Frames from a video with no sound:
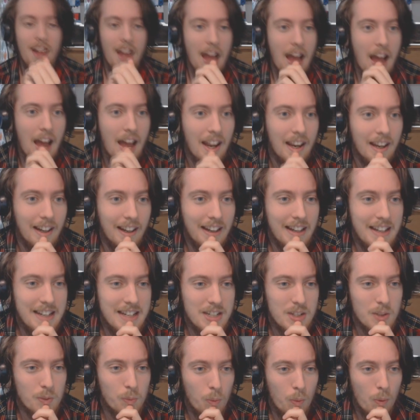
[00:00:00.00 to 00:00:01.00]
At
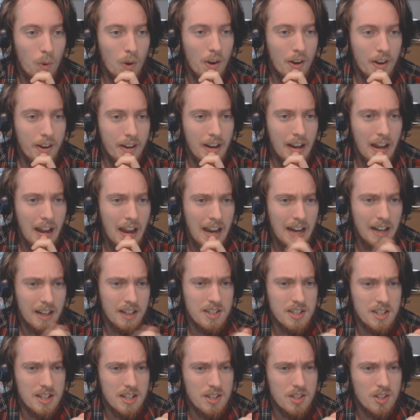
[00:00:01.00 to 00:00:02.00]
least one
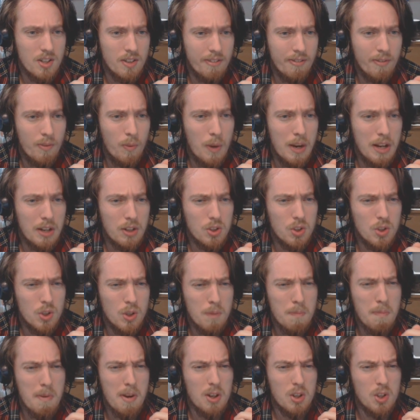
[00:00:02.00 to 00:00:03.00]
axis of which
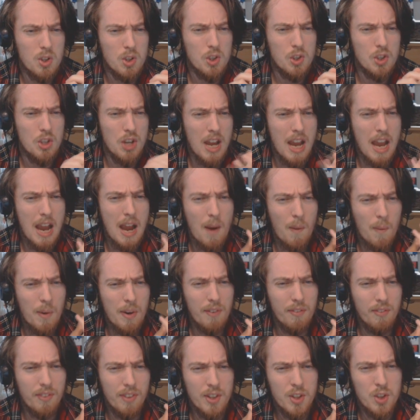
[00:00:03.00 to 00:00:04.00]
you must share
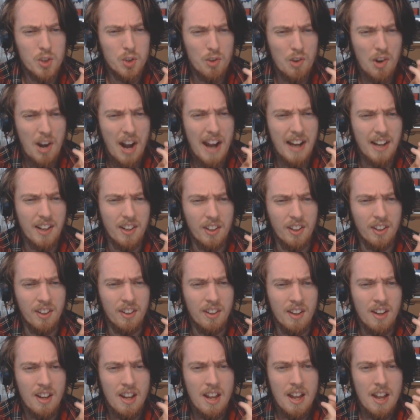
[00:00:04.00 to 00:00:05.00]
with the
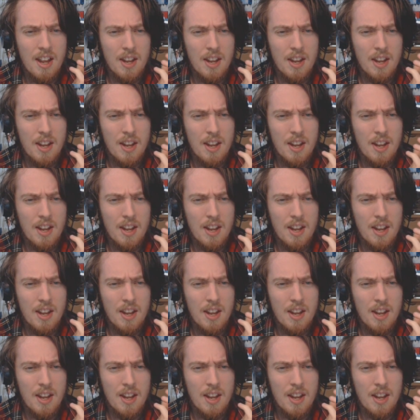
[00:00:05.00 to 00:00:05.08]
dragon.